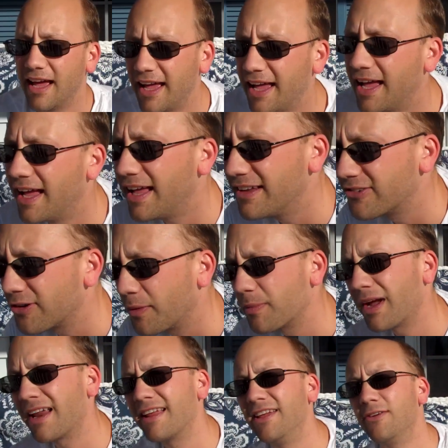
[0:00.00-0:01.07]
And so I'm
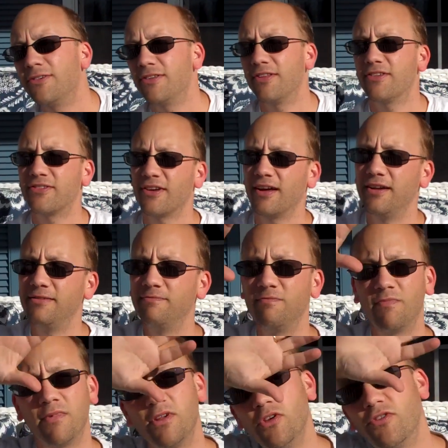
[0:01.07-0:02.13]
kind of used to the sun,
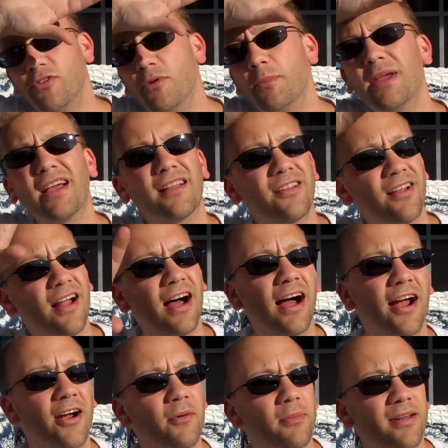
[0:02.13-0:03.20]
used to it being a little higher,